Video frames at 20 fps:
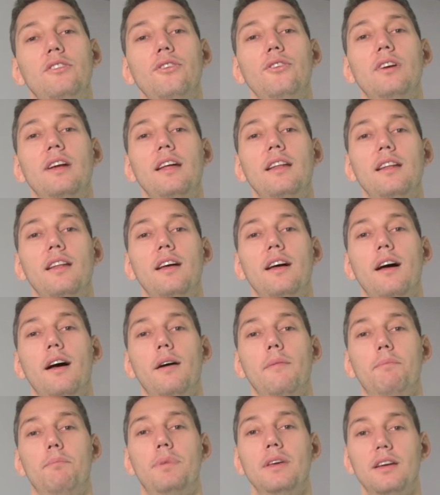you can
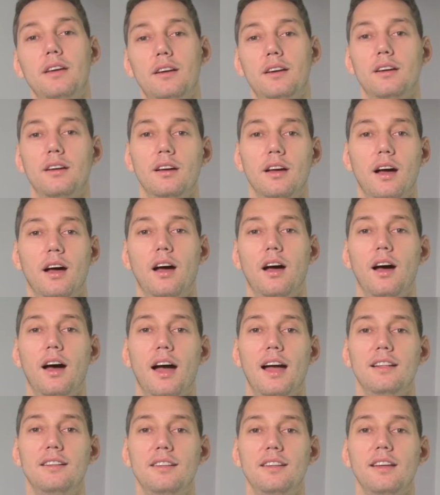pick
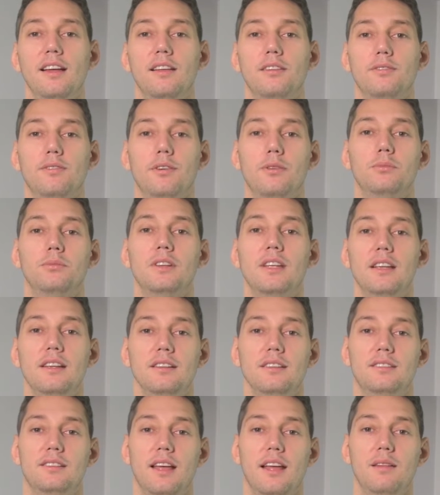ideas from
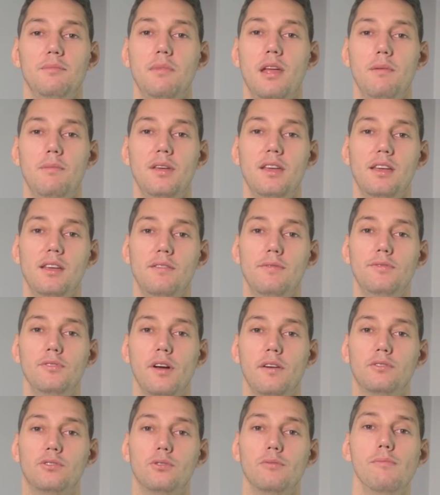these, and maybe if you
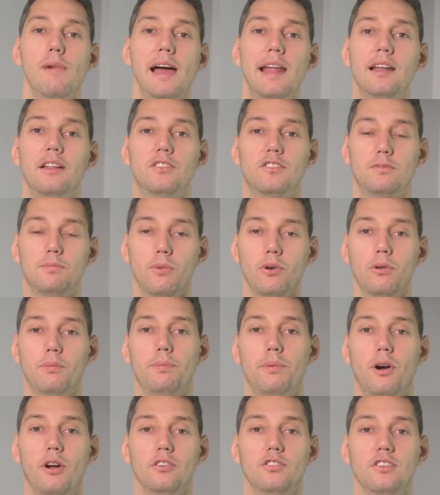have to manage small
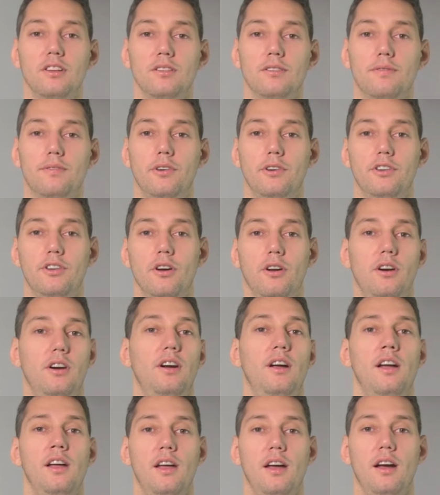projects for
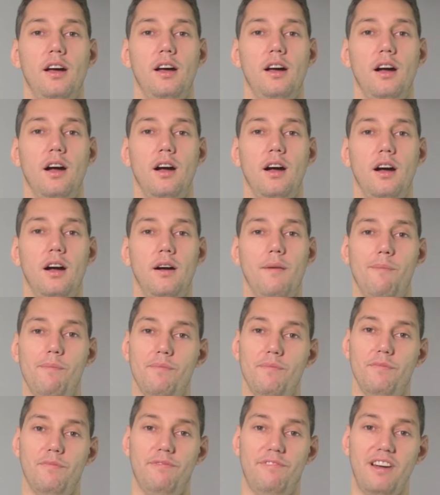your
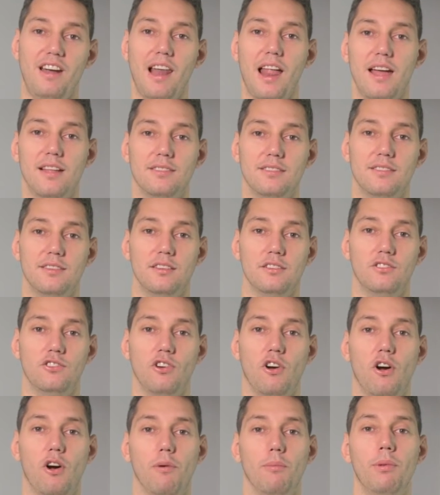freelancing
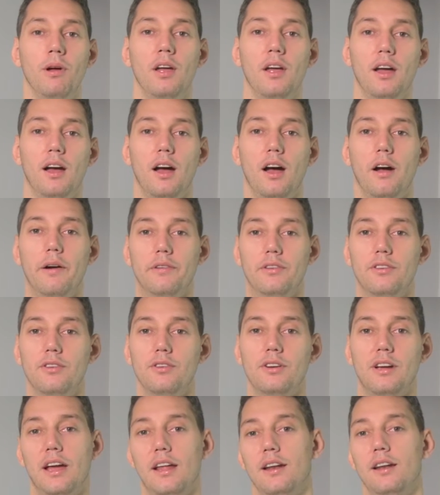job,
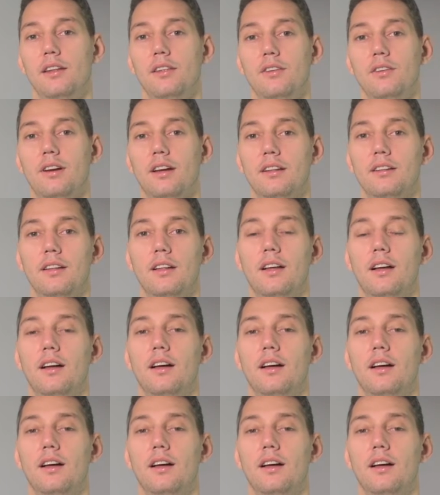you can